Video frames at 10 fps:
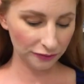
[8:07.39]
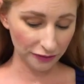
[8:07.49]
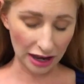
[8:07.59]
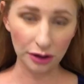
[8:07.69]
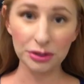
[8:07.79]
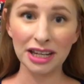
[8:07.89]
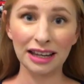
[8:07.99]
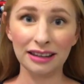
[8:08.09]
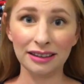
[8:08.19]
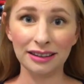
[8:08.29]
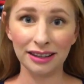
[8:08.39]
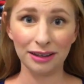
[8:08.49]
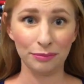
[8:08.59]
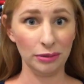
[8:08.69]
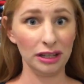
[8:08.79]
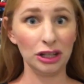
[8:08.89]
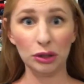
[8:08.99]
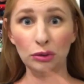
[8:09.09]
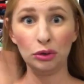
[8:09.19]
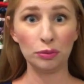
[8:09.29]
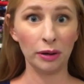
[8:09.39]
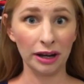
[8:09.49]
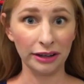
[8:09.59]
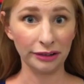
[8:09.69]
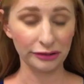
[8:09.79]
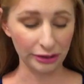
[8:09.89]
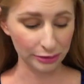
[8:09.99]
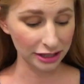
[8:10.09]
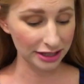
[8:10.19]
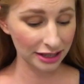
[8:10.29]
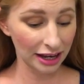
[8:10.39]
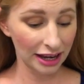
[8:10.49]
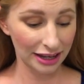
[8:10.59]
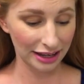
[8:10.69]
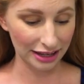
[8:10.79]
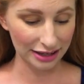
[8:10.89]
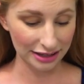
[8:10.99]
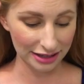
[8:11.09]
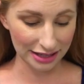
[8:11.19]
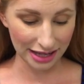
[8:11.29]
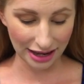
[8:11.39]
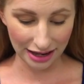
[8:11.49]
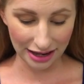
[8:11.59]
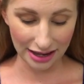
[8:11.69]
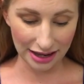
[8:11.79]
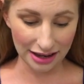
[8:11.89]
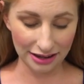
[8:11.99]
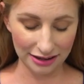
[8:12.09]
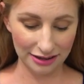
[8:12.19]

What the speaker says: found in that big huge pile of remnants is a